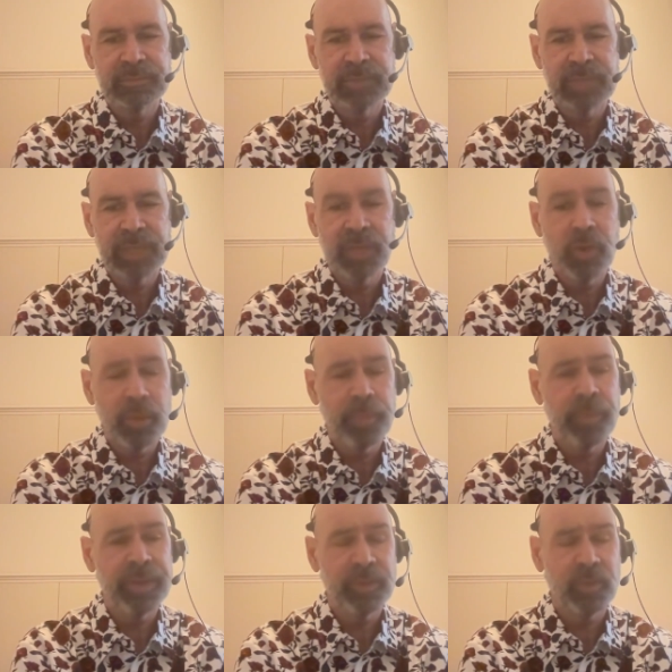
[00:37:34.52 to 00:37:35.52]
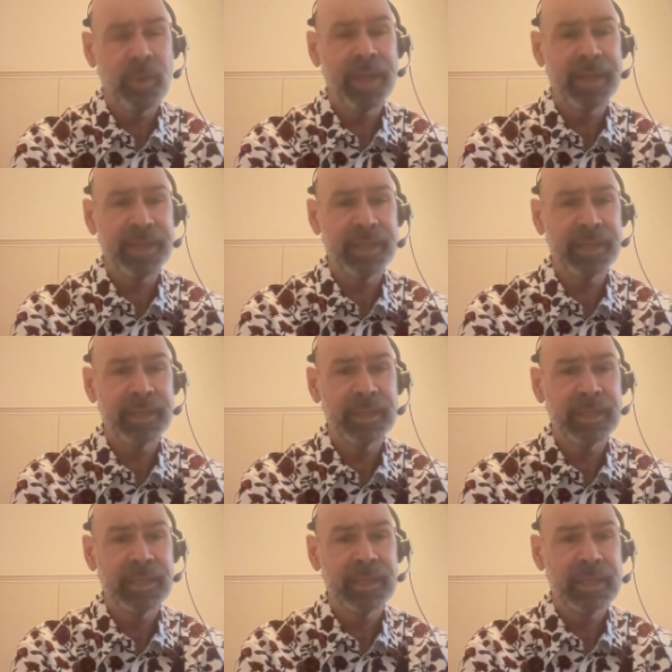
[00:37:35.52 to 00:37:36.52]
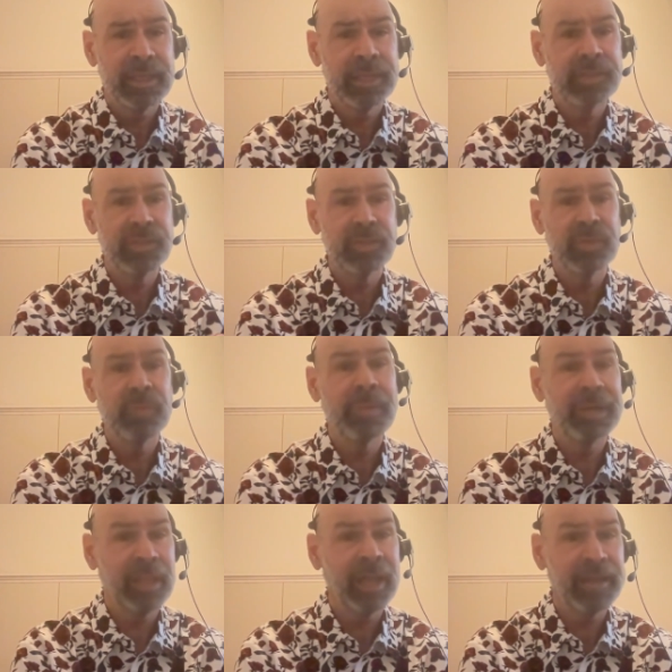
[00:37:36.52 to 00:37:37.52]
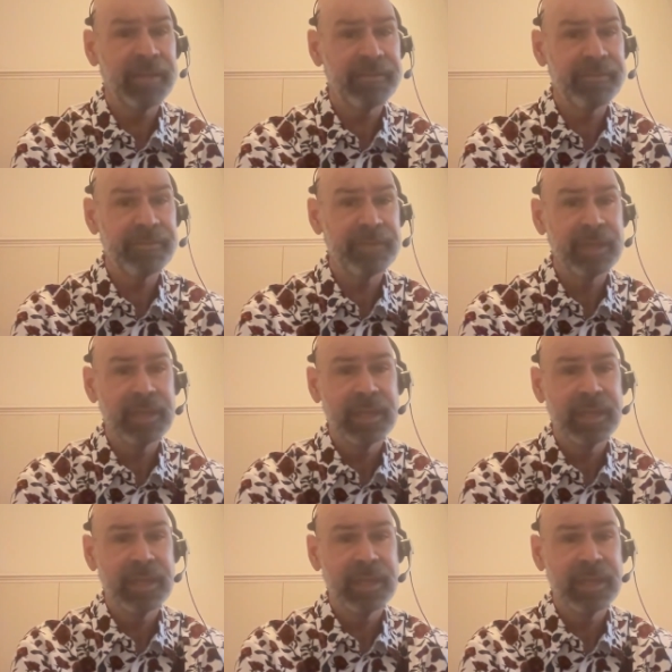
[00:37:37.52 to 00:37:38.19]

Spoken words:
incorporate writing into my life